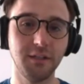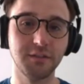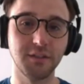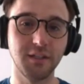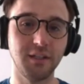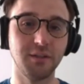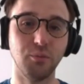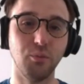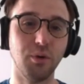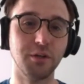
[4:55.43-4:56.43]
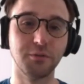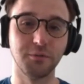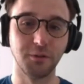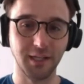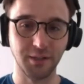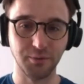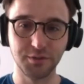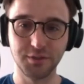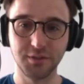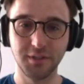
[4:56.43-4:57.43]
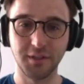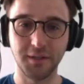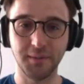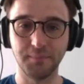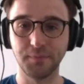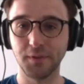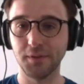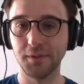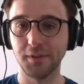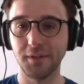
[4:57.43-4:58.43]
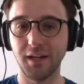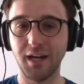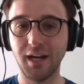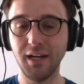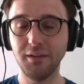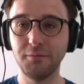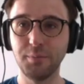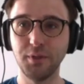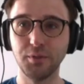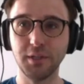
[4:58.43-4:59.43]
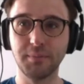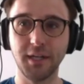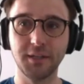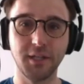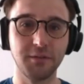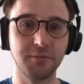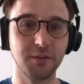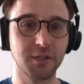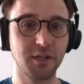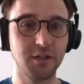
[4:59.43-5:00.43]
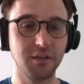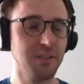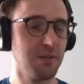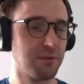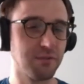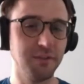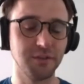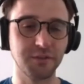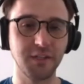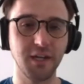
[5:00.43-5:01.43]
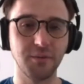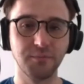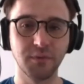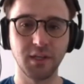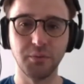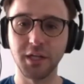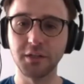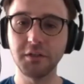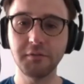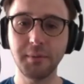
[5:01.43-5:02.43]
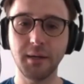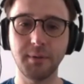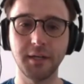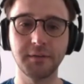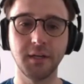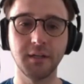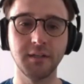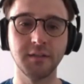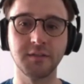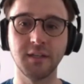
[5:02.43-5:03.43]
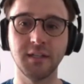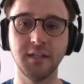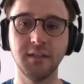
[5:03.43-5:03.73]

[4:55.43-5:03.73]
is a wonderful language. I've been doing Python for a number of years now. And what I love about Python is that it